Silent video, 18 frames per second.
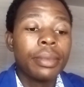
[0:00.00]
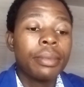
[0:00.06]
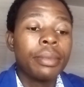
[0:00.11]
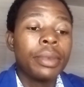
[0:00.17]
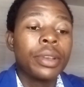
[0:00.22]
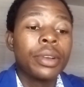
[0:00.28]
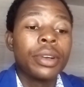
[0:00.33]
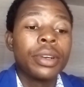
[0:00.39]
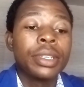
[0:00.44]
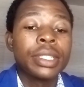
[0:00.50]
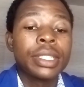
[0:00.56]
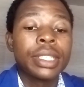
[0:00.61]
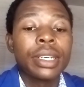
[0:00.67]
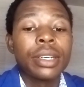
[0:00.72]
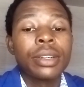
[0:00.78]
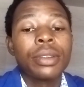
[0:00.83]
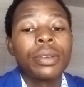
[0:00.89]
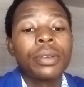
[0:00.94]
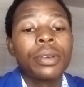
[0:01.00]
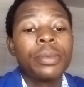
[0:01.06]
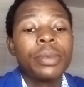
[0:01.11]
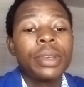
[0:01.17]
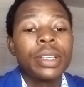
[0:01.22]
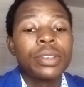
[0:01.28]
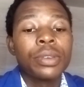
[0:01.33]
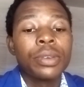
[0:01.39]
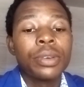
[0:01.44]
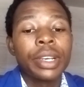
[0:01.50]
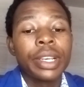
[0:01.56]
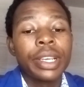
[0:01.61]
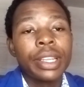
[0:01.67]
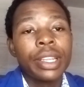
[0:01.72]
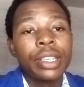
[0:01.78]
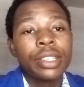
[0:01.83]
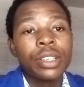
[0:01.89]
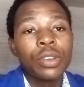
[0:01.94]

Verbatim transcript: because there's a